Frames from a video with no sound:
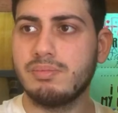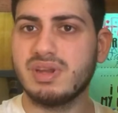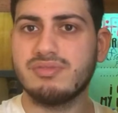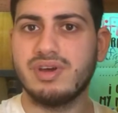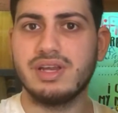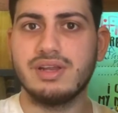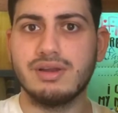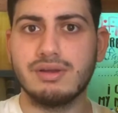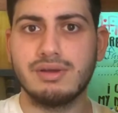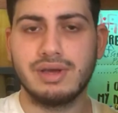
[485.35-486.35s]

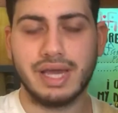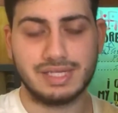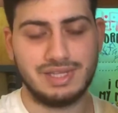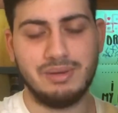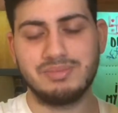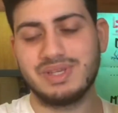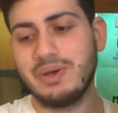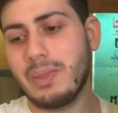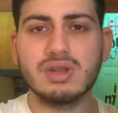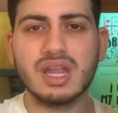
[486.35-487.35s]
pre-final exams
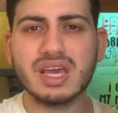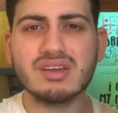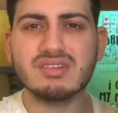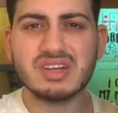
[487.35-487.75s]
like